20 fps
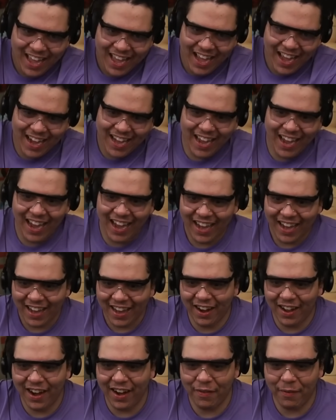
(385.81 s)
Okay, you
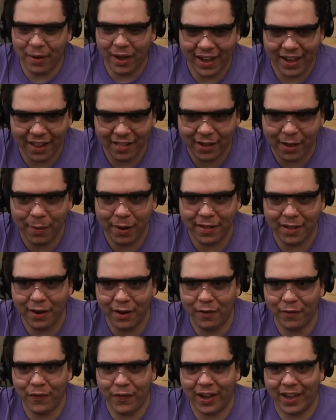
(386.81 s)
know what? Never mind. Let's go back to
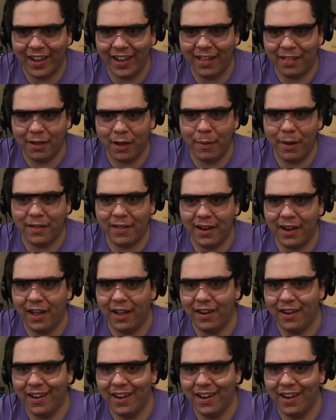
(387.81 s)
not fucking. Let's go back to none.